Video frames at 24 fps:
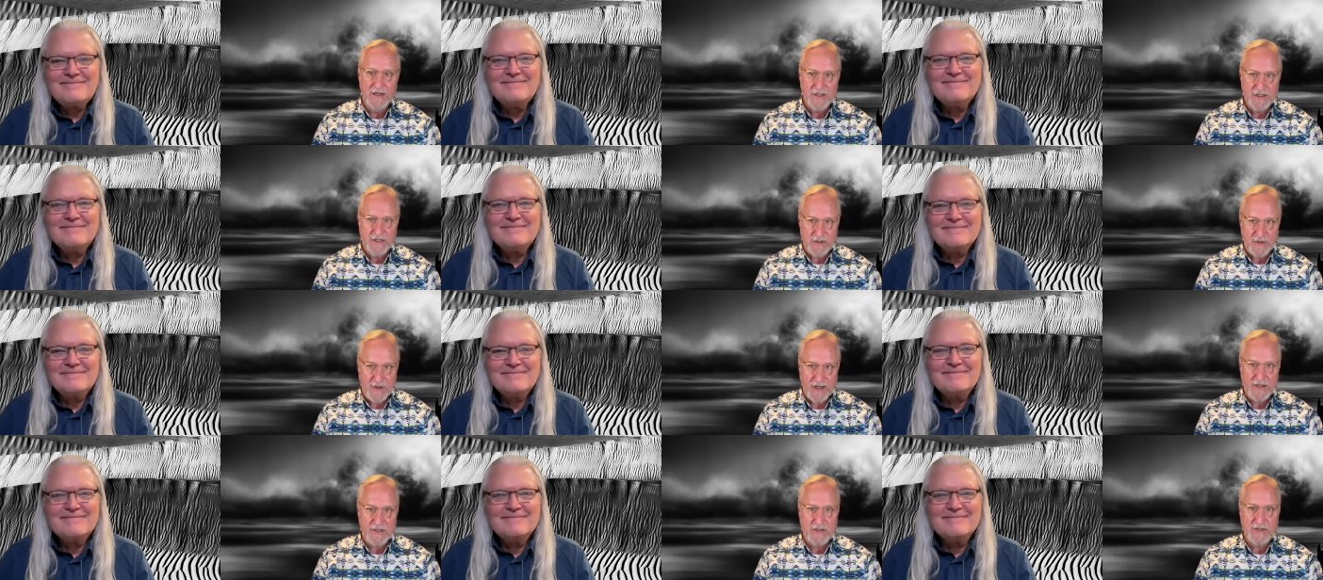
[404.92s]

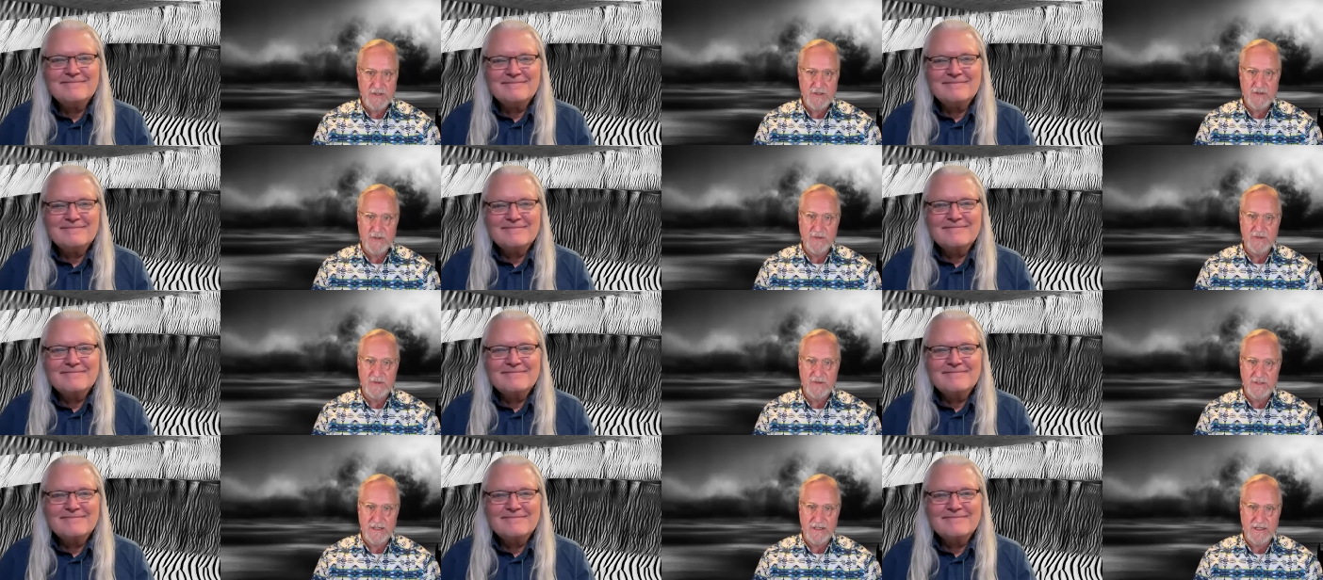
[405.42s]
Speaker 1: So I
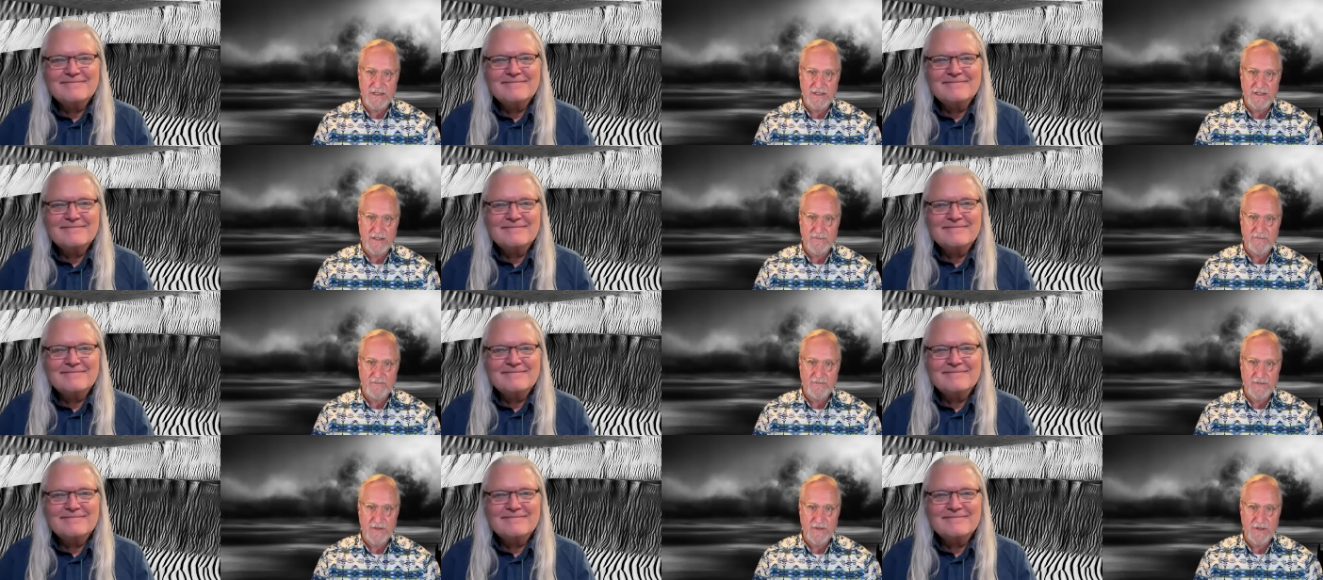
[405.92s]
do think
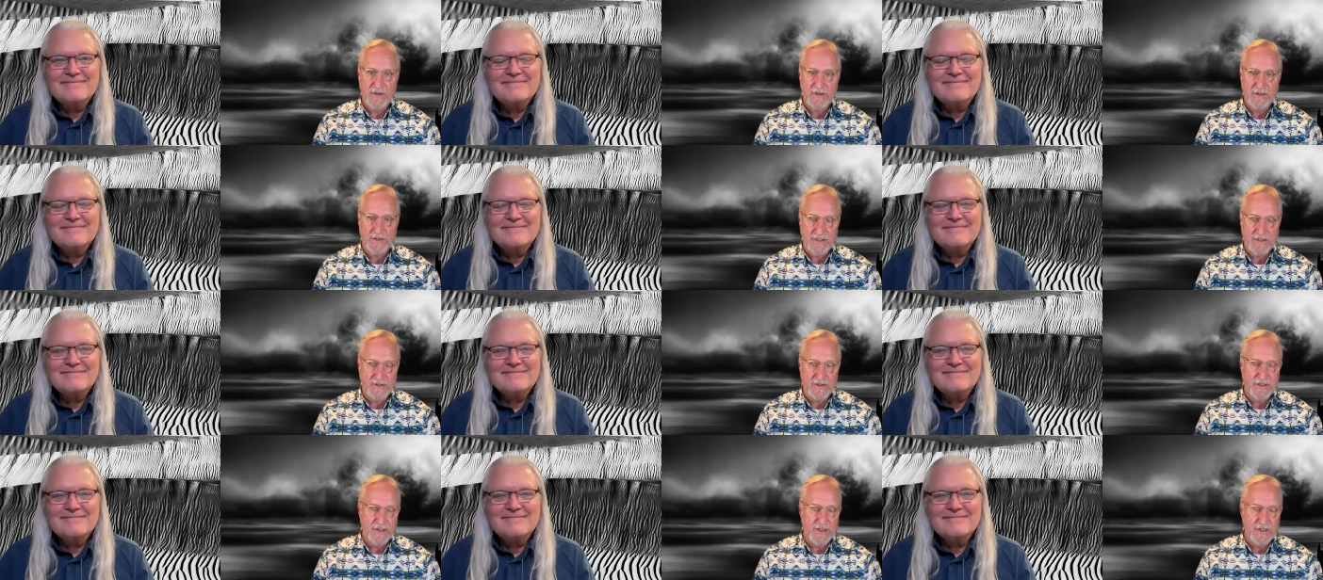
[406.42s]
you know
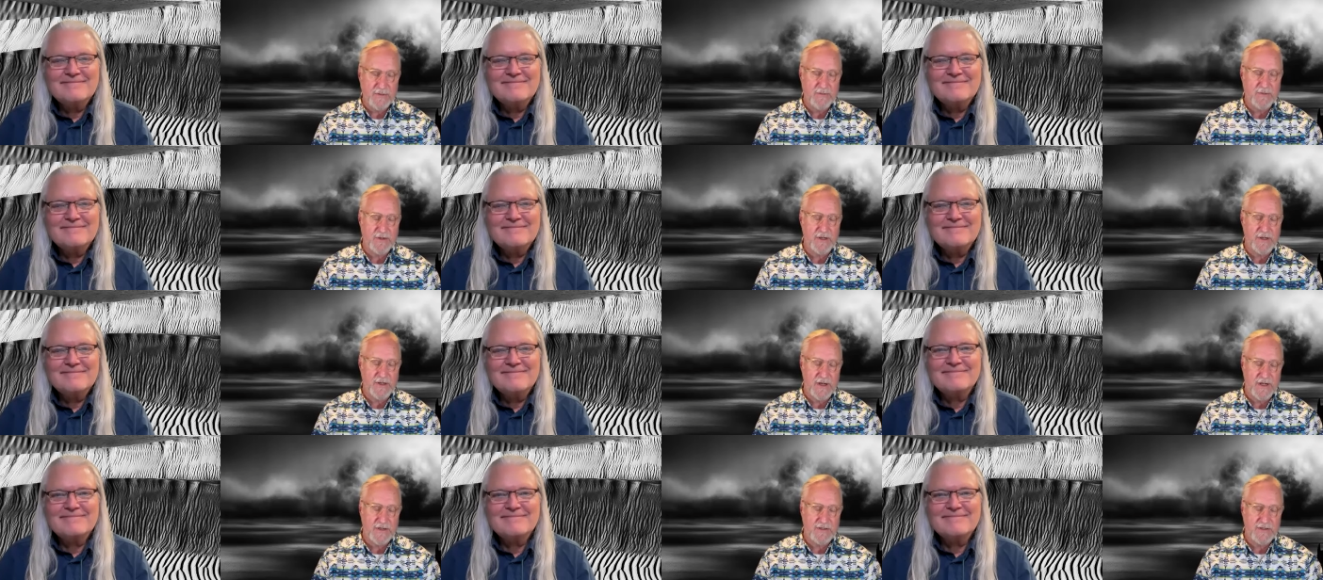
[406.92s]
it's a little
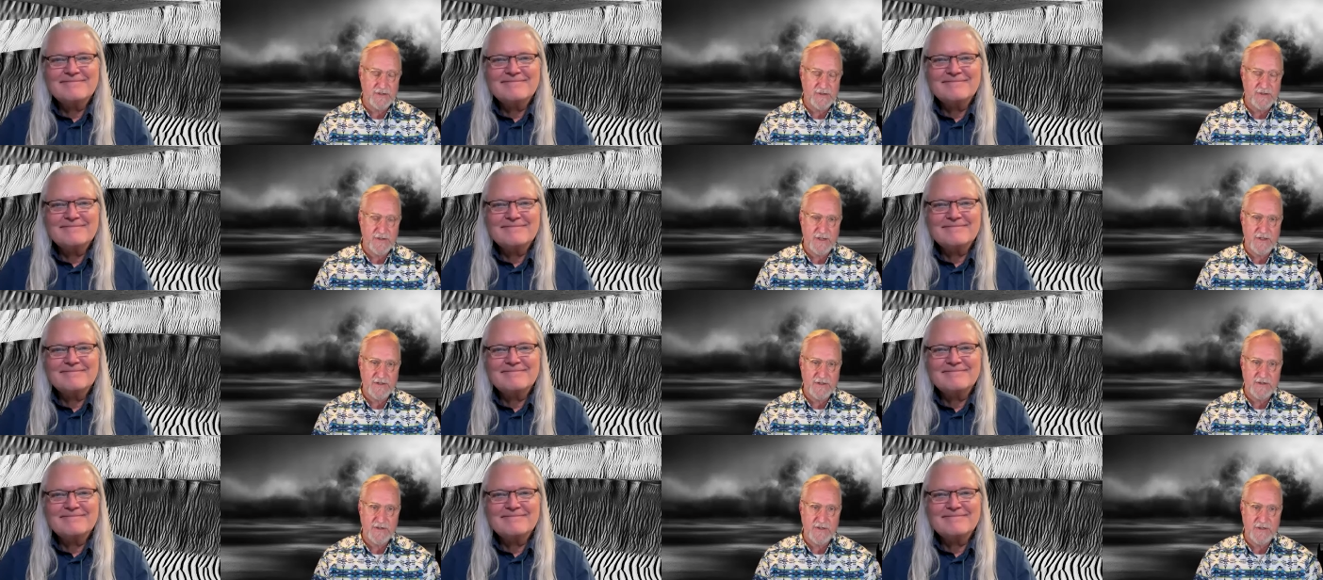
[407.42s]
bit
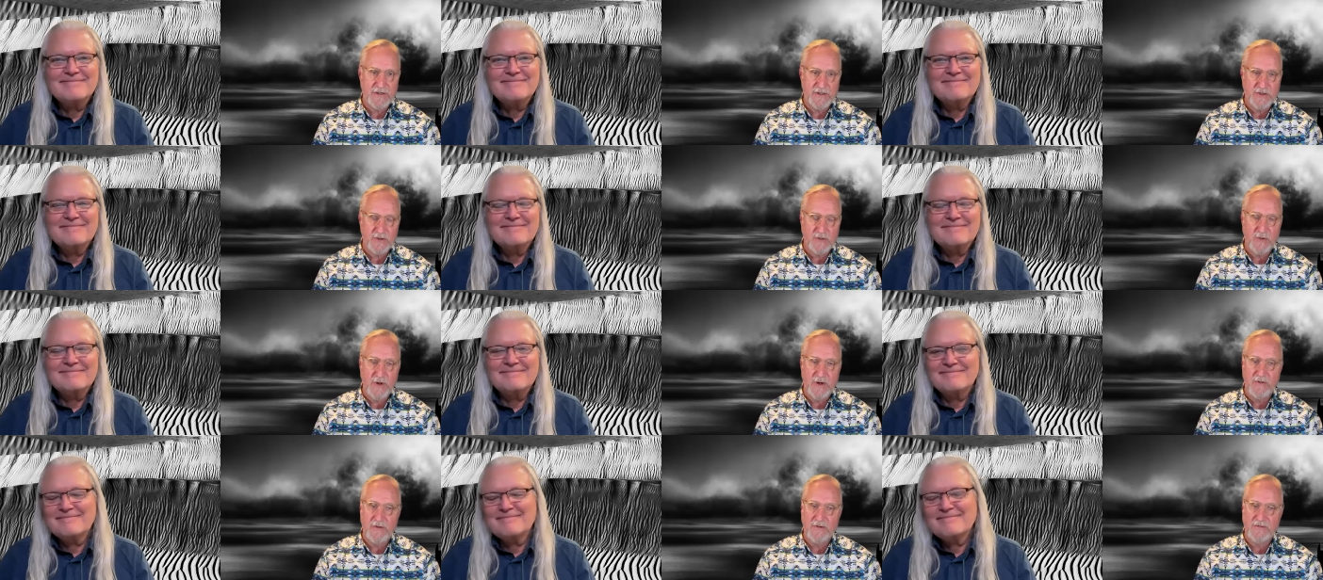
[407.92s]
contradictory
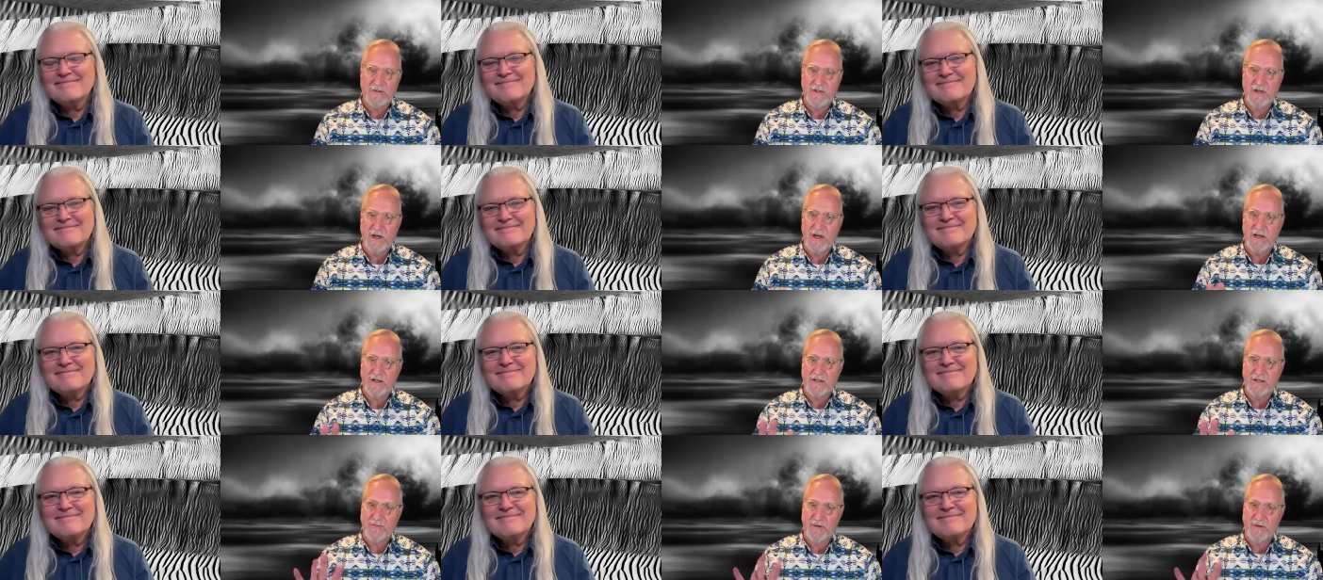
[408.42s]
to what we've
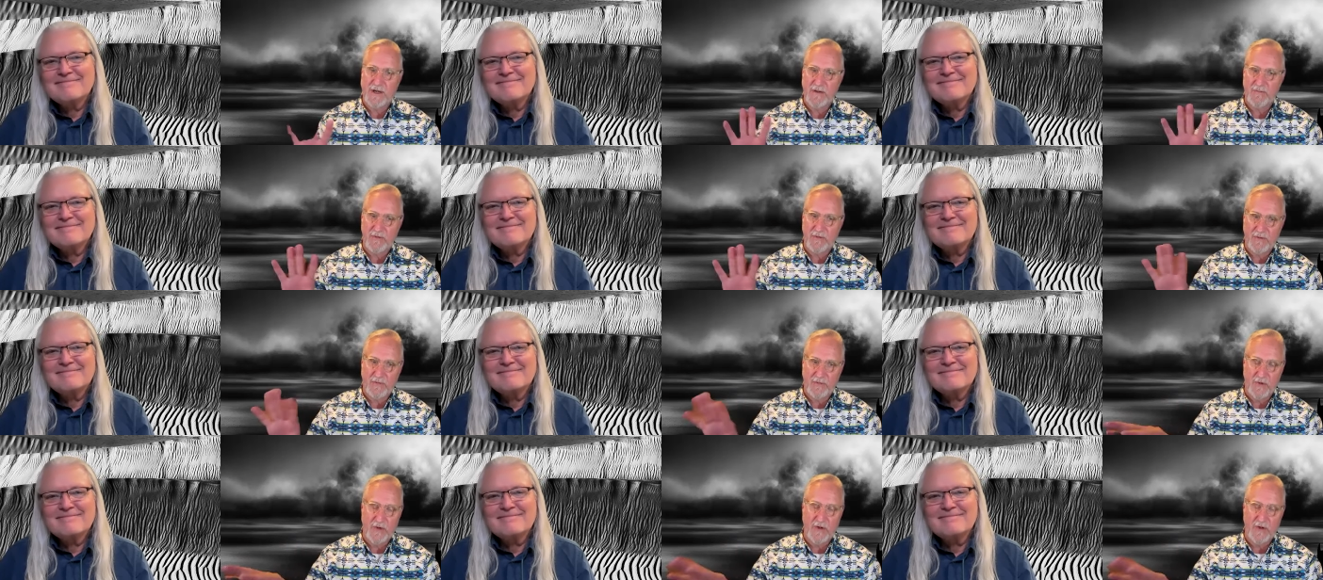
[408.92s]
talked about
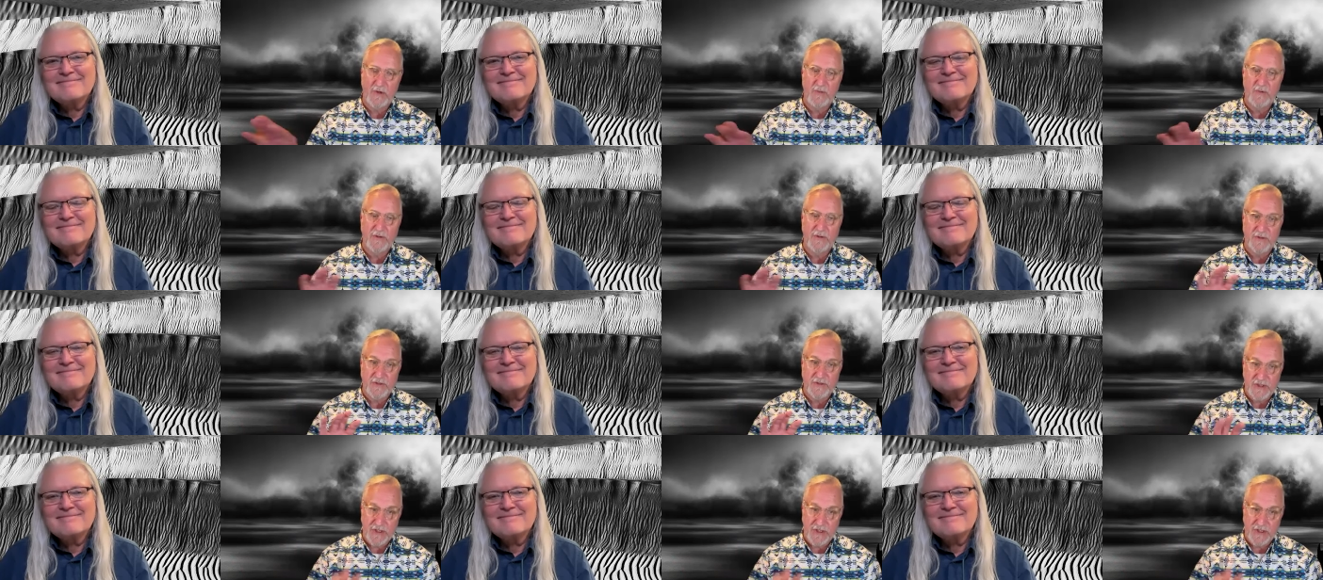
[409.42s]
before with